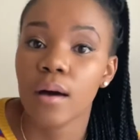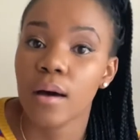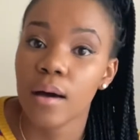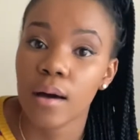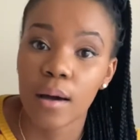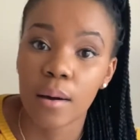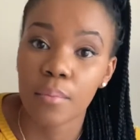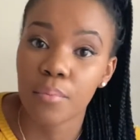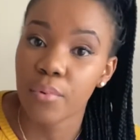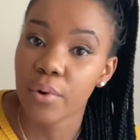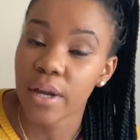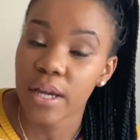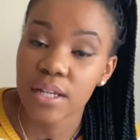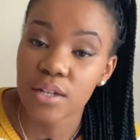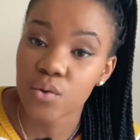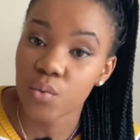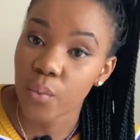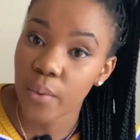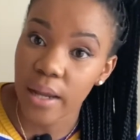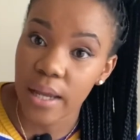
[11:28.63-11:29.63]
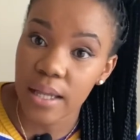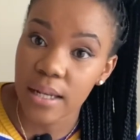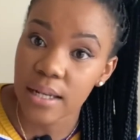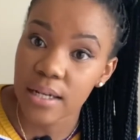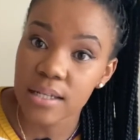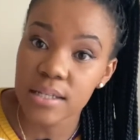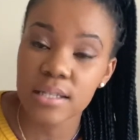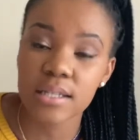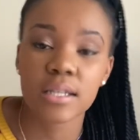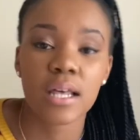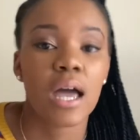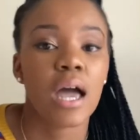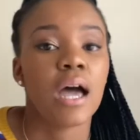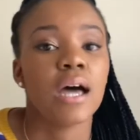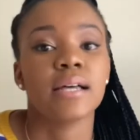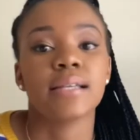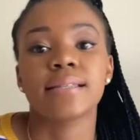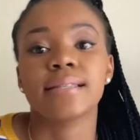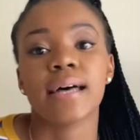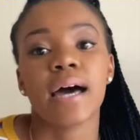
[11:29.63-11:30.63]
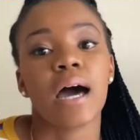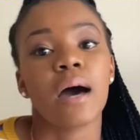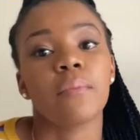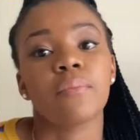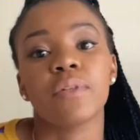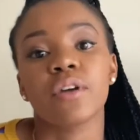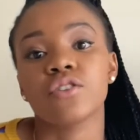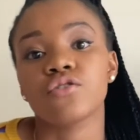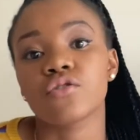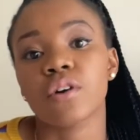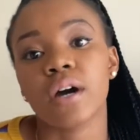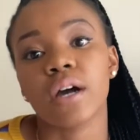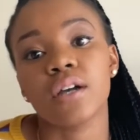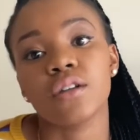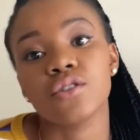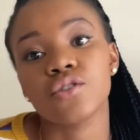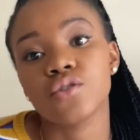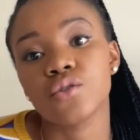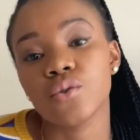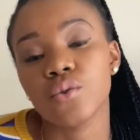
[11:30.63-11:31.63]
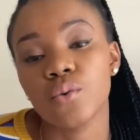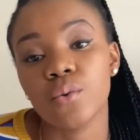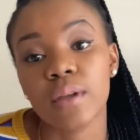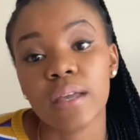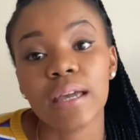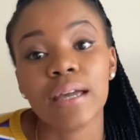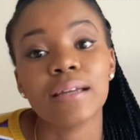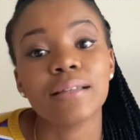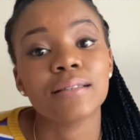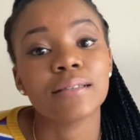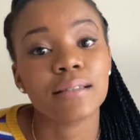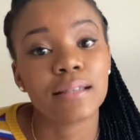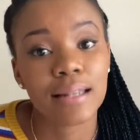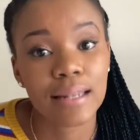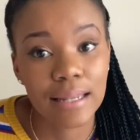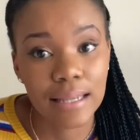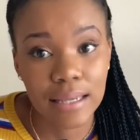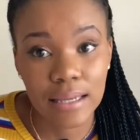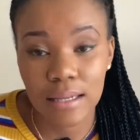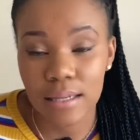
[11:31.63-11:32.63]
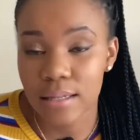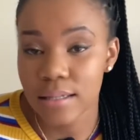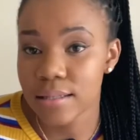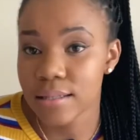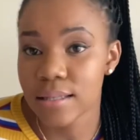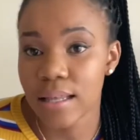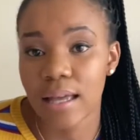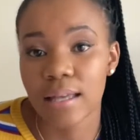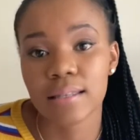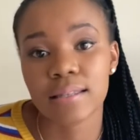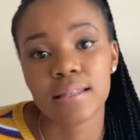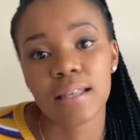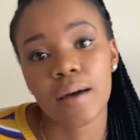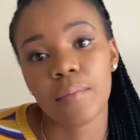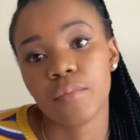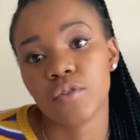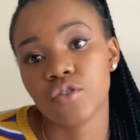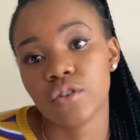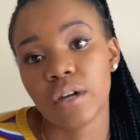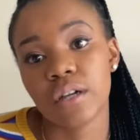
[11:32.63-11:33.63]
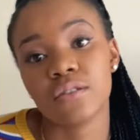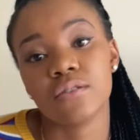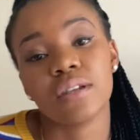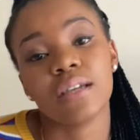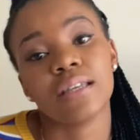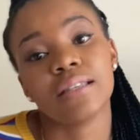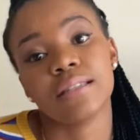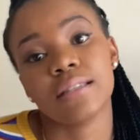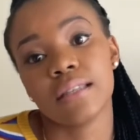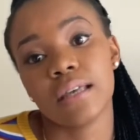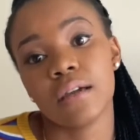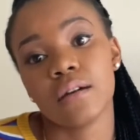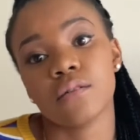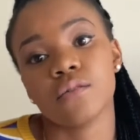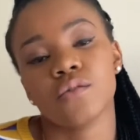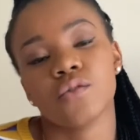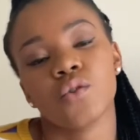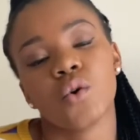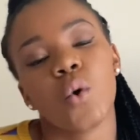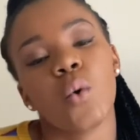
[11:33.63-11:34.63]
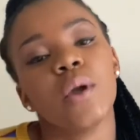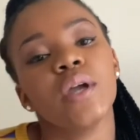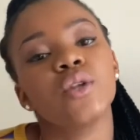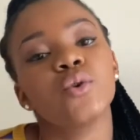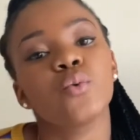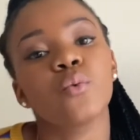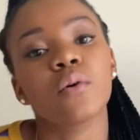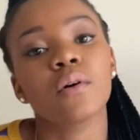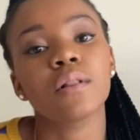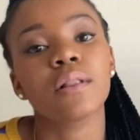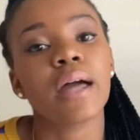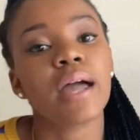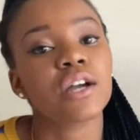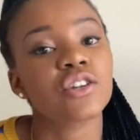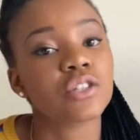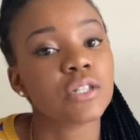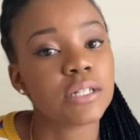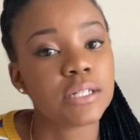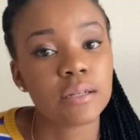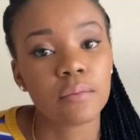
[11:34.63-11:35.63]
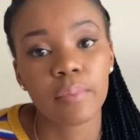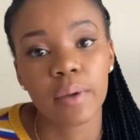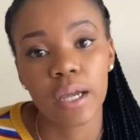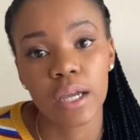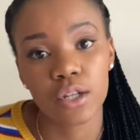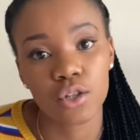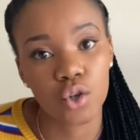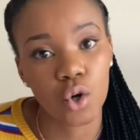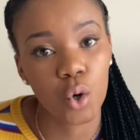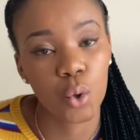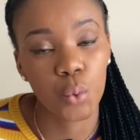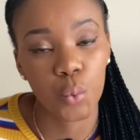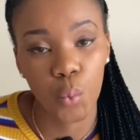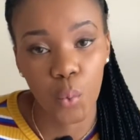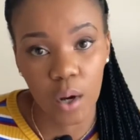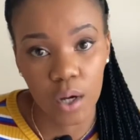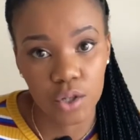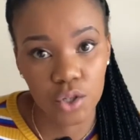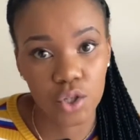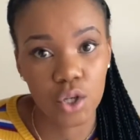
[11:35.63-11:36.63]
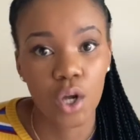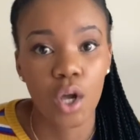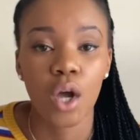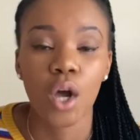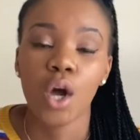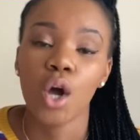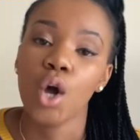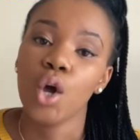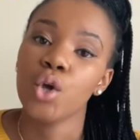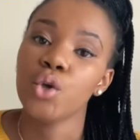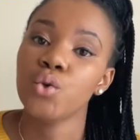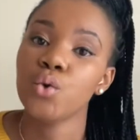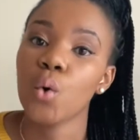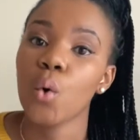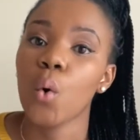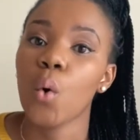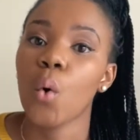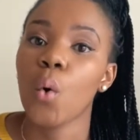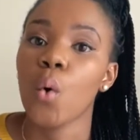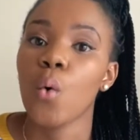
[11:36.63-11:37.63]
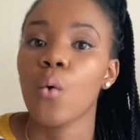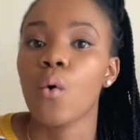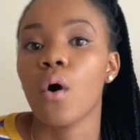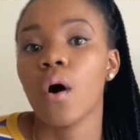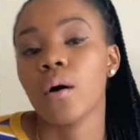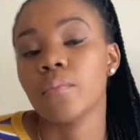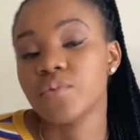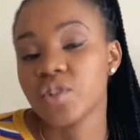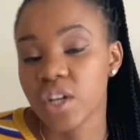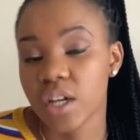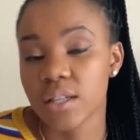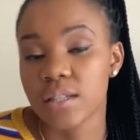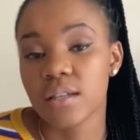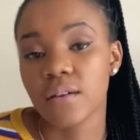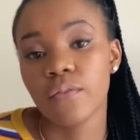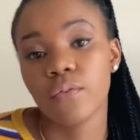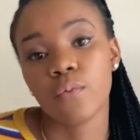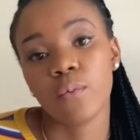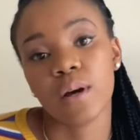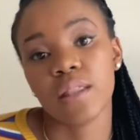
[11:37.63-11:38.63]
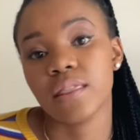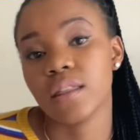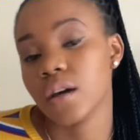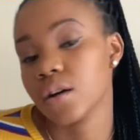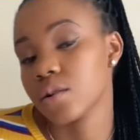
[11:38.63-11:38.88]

a brand awareness, some they're trying to get leads, and some are trying to get sales. So it will actually depend on what the objective of